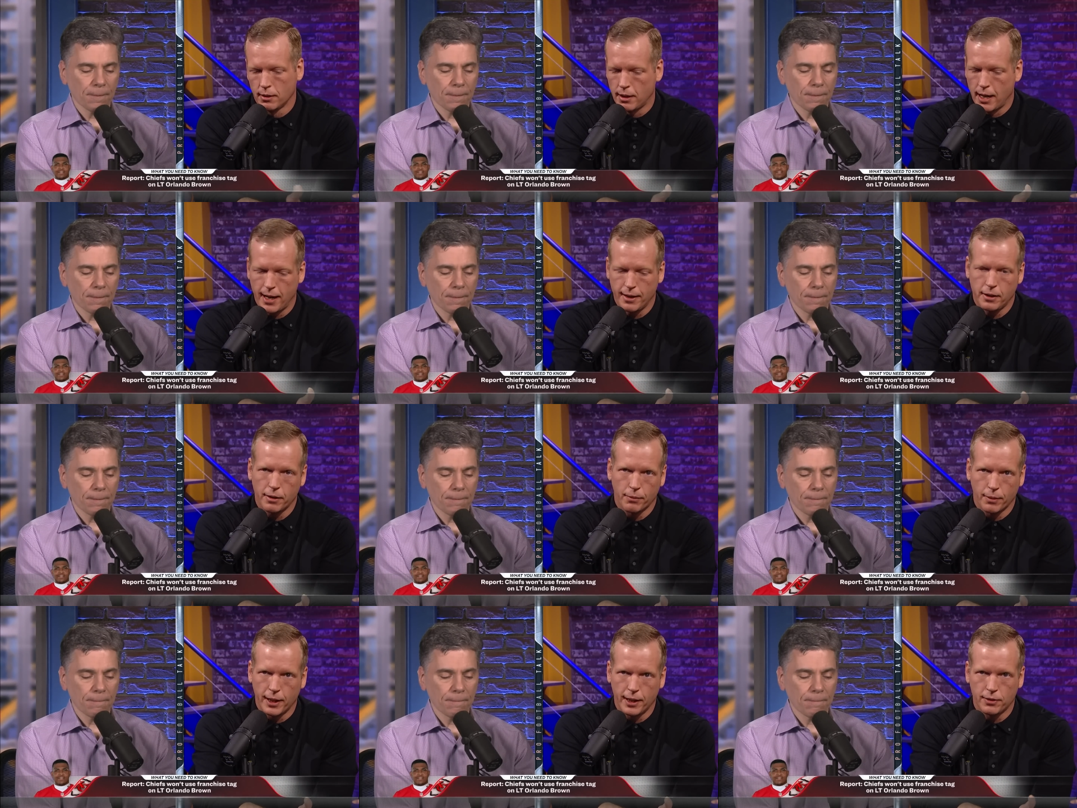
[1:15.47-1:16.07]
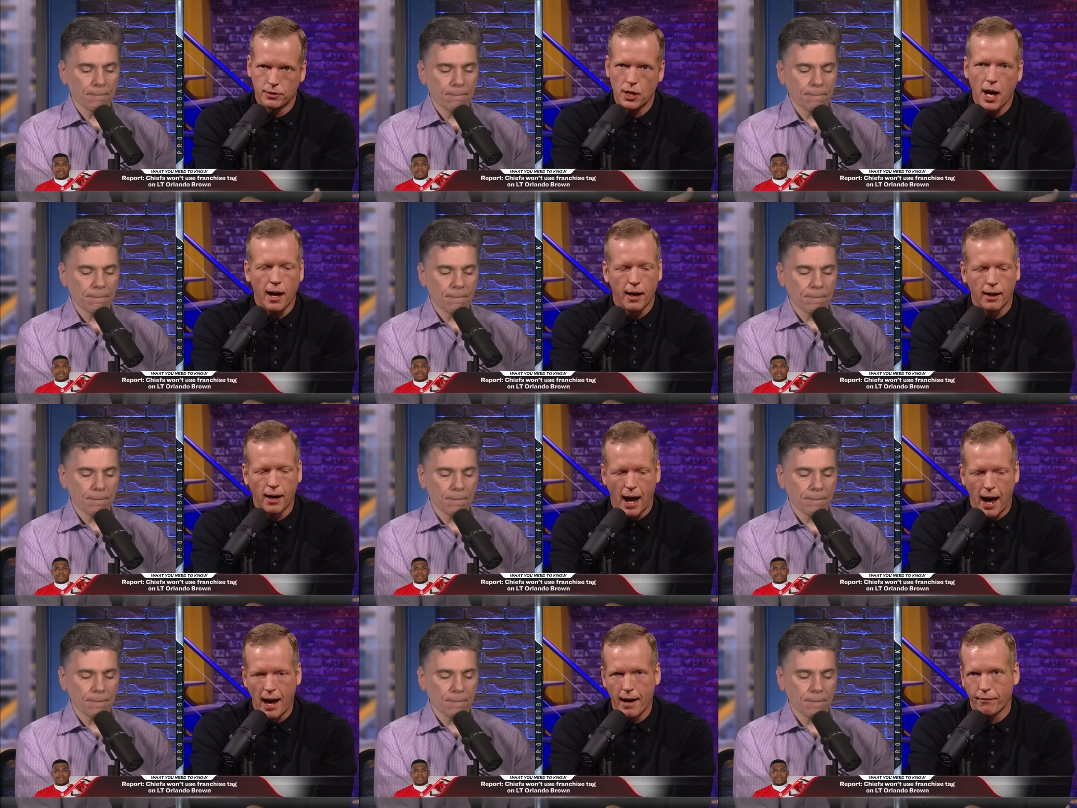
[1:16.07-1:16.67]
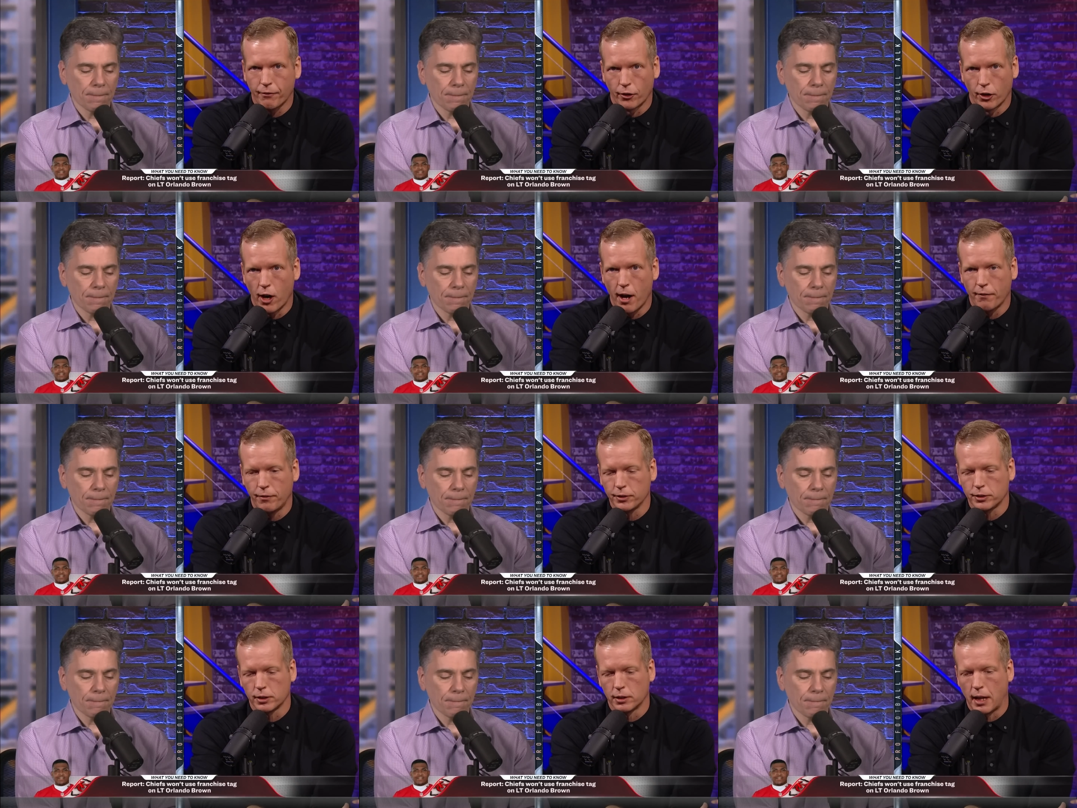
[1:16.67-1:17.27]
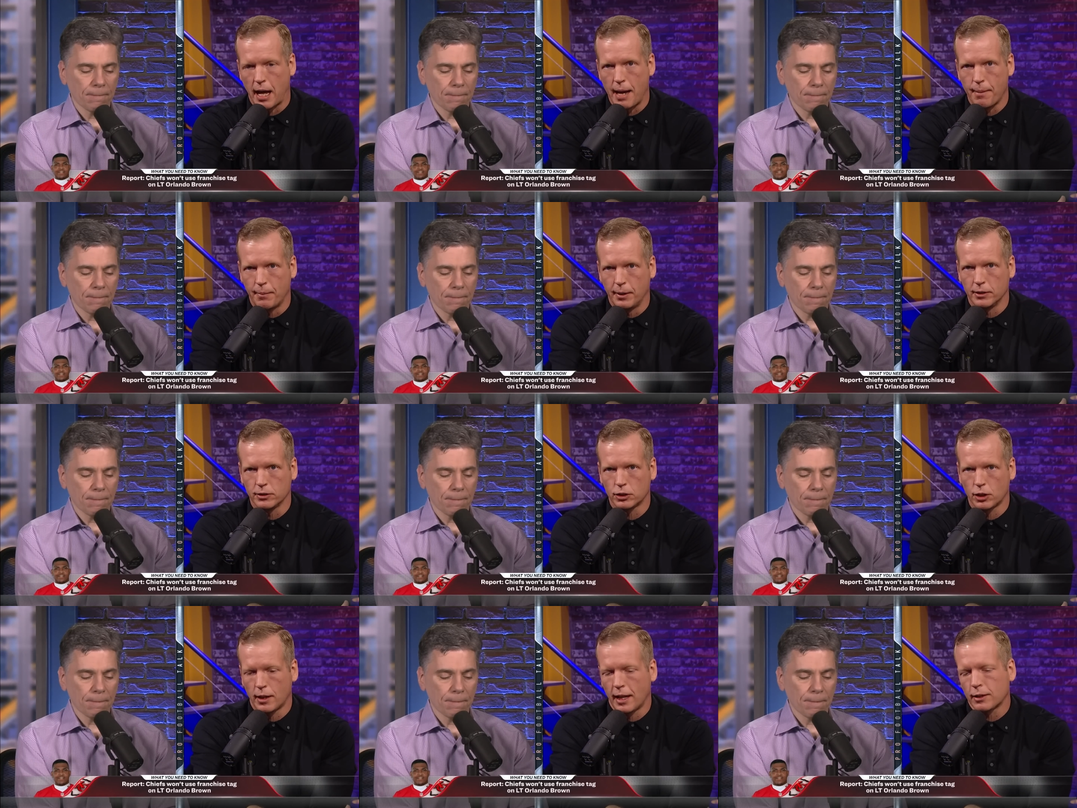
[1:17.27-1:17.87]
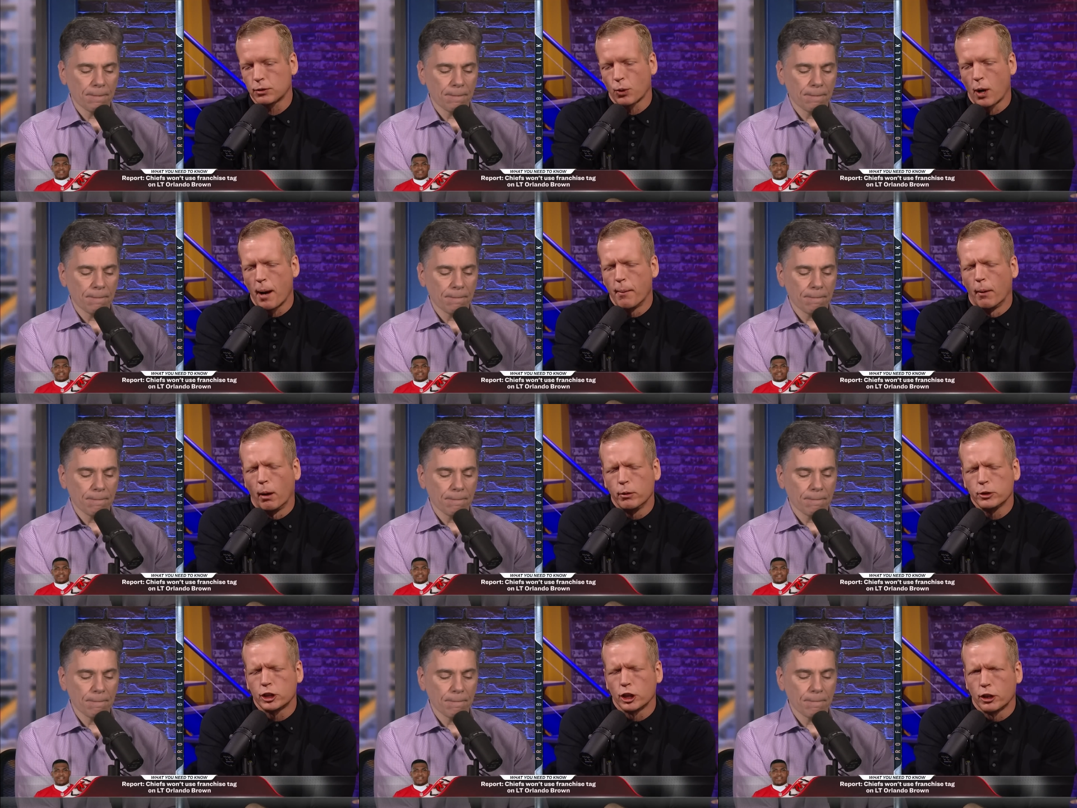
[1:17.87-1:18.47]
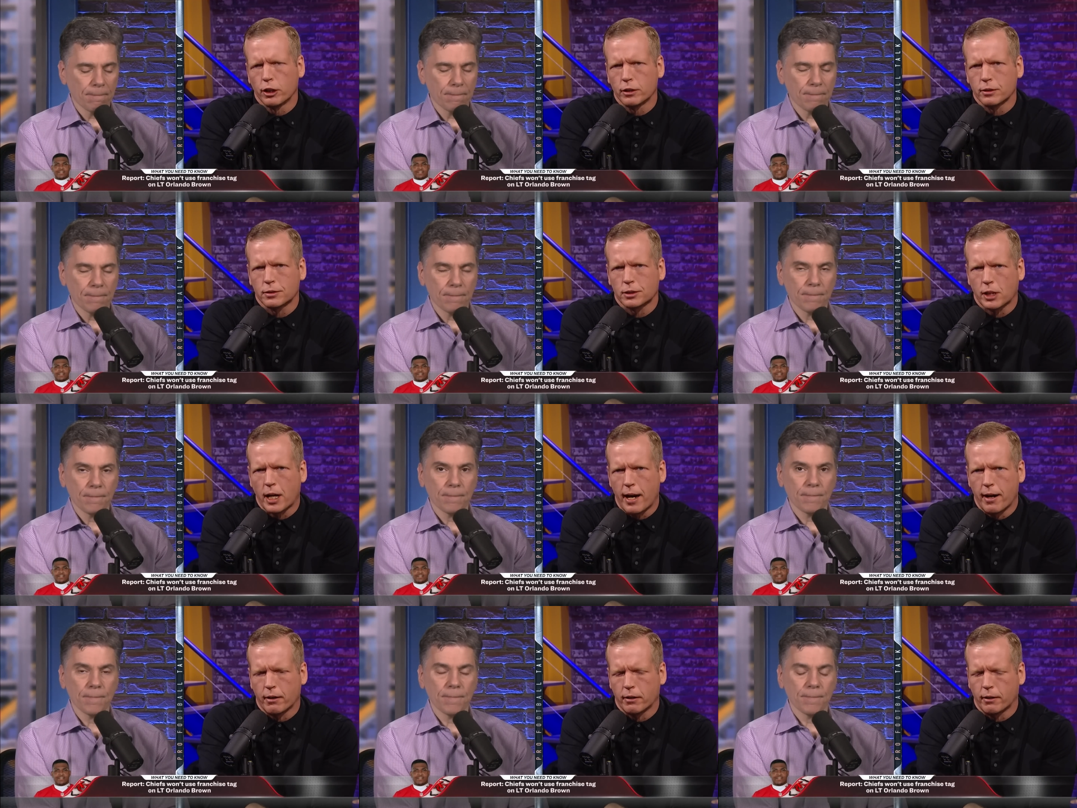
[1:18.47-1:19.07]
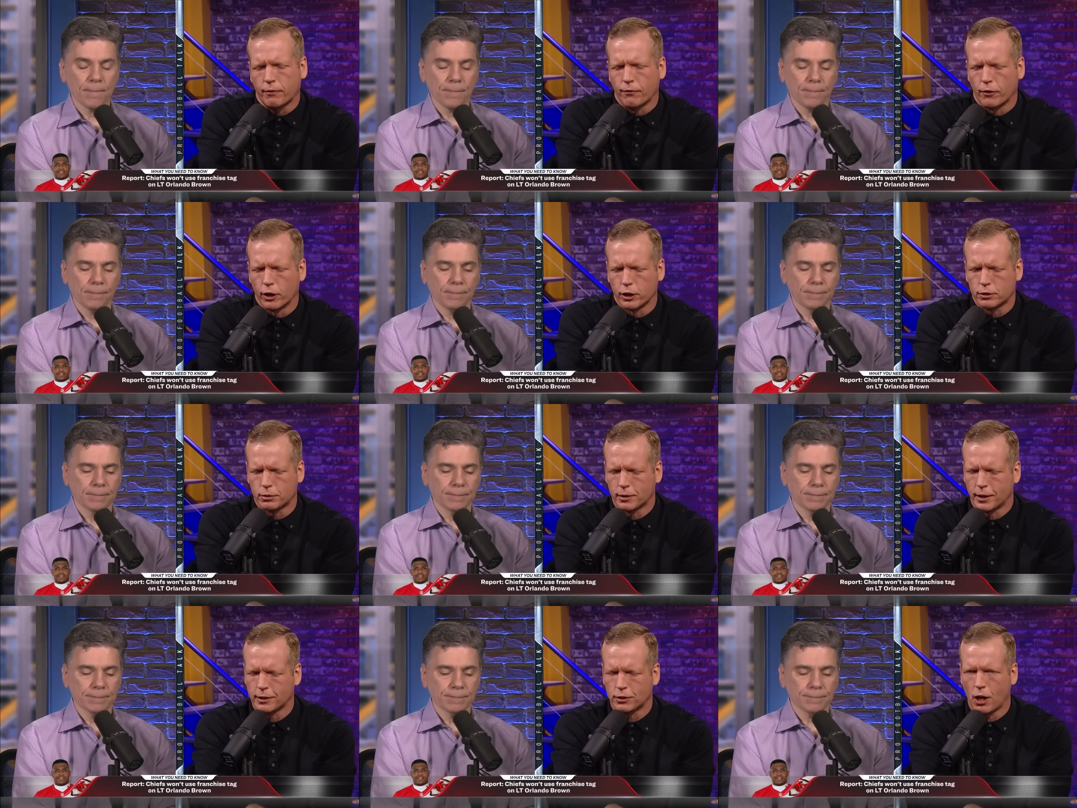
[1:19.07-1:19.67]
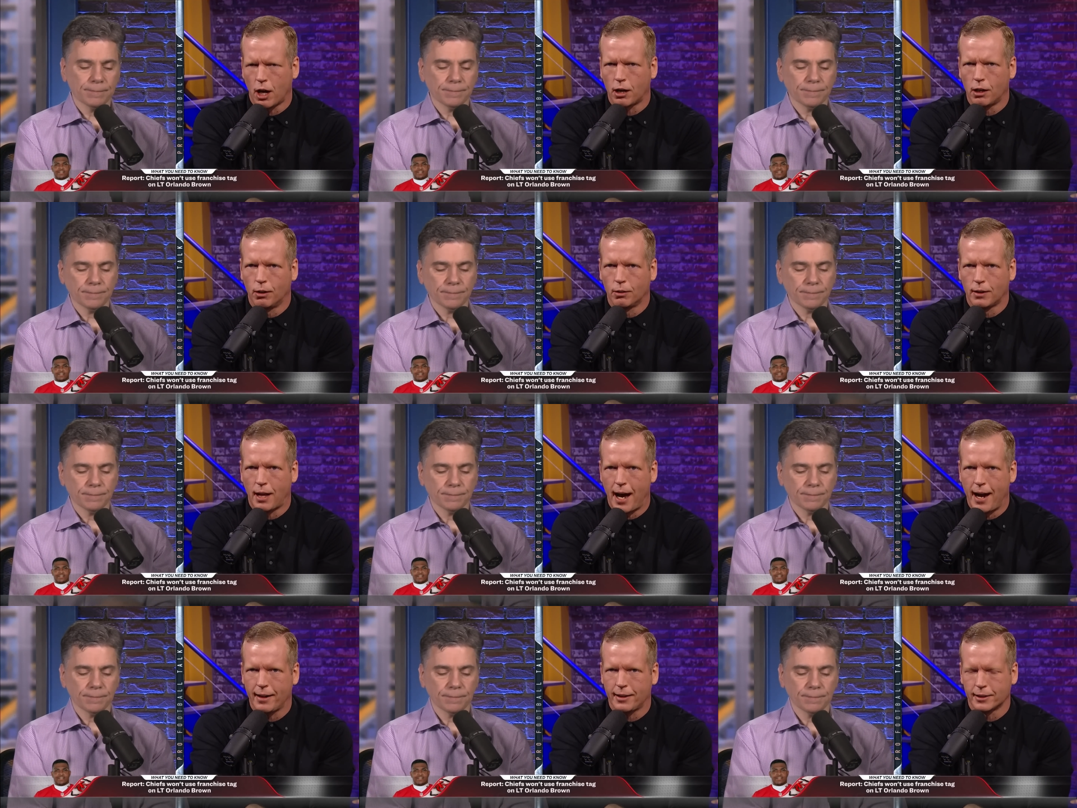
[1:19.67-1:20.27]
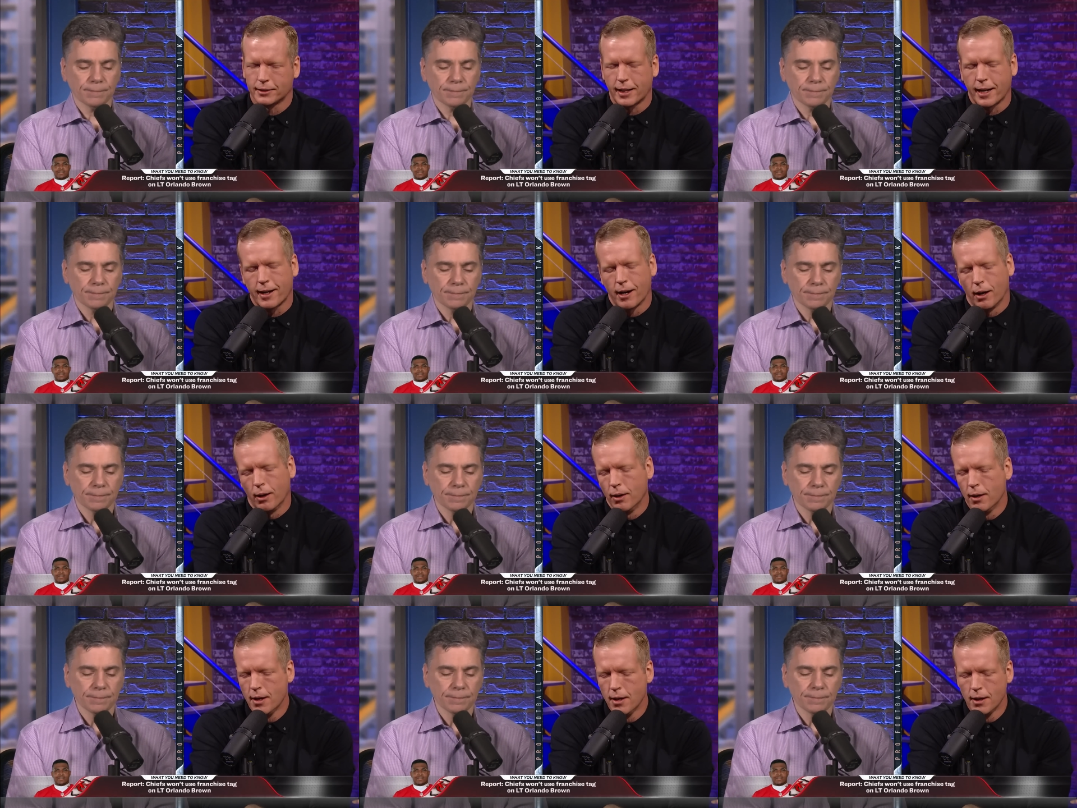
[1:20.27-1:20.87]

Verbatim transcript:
Speaker 1: Andy Reid's got an eye for offensive linemen. So that's where I'm always a little scared at first when I talk O line because I go,